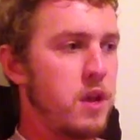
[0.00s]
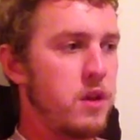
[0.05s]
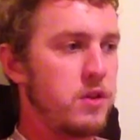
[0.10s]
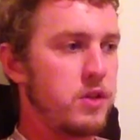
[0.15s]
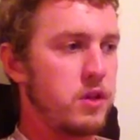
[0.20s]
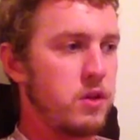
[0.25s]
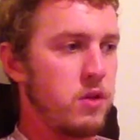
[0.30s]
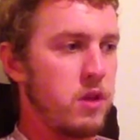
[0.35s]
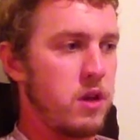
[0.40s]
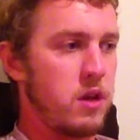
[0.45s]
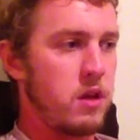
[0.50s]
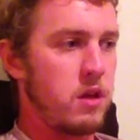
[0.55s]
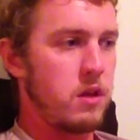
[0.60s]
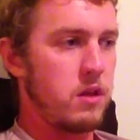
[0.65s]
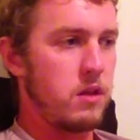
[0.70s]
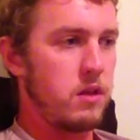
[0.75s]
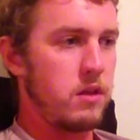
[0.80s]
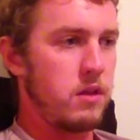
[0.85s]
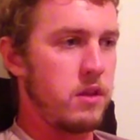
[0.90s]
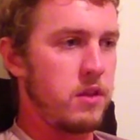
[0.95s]
so that
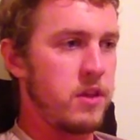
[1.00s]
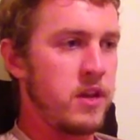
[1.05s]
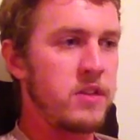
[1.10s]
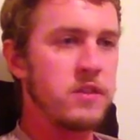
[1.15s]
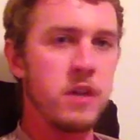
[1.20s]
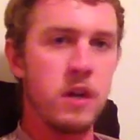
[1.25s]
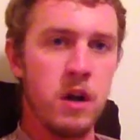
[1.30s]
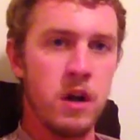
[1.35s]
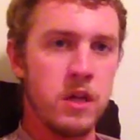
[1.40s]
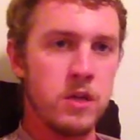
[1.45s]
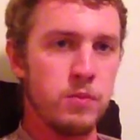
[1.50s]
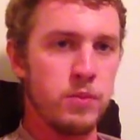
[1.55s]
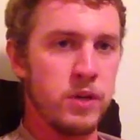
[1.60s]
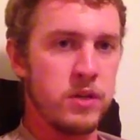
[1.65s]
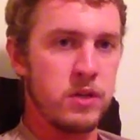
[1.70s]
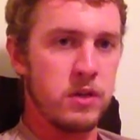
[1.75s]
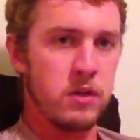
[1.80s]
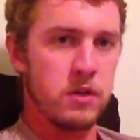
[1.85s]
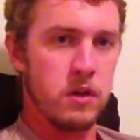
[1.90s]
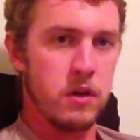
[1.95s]
the things that cause
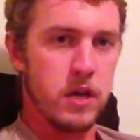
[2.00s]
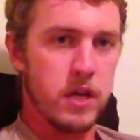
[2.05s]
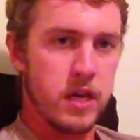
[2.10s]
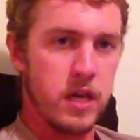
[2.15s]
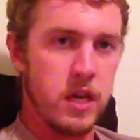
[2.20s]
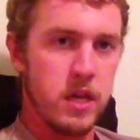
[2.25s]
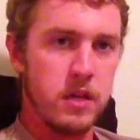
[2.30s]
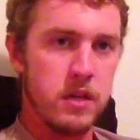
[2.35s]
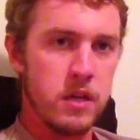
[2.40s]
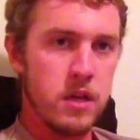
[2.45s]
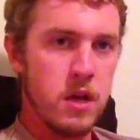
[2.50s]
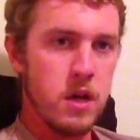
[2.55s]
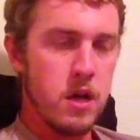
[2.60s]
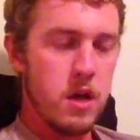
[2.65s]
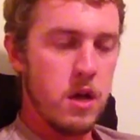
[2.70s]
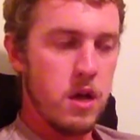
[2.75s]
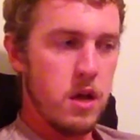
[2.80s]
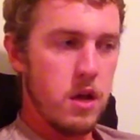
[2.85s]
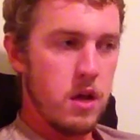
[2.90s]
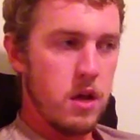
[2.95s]
blisters are heat,
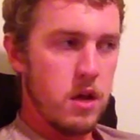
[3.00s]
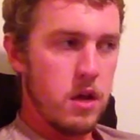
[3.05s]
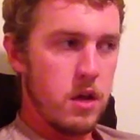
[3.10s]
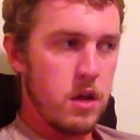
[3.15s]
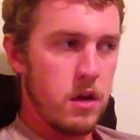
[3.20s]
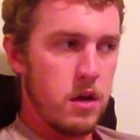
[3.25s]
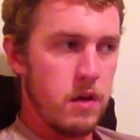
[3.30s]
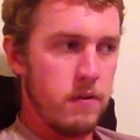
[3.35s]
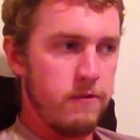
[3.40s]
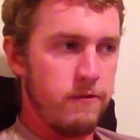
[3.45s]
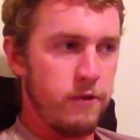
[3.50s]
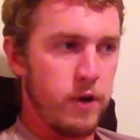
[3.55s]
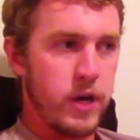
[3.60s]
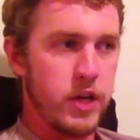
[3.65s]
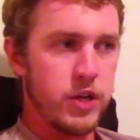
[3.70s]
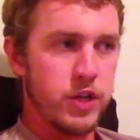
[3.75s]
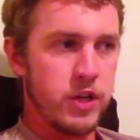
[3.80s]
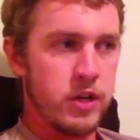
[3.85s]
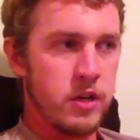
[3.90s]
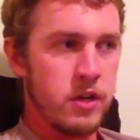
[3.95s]

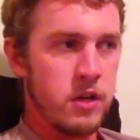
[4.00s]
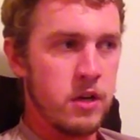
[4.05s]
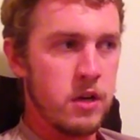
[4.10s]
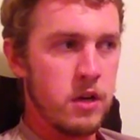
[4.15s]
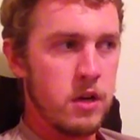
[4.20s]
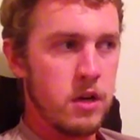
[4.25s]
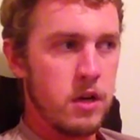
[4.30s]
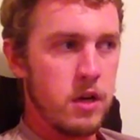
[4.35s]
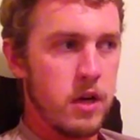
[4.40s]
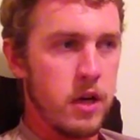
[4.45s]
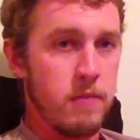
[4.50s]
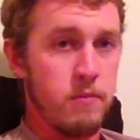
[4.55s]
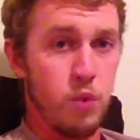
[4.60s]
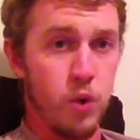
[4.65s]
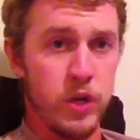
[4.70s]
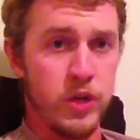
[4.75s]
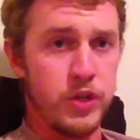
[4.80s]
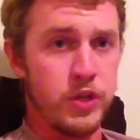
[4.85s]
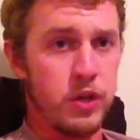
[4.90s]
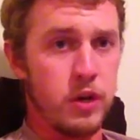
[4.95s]
friction, and
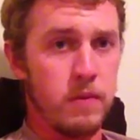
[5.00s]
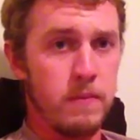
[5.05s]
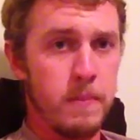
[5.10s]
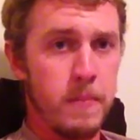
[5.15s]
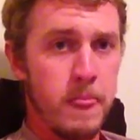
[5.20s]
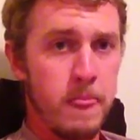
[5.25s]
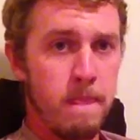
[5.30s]
moisture.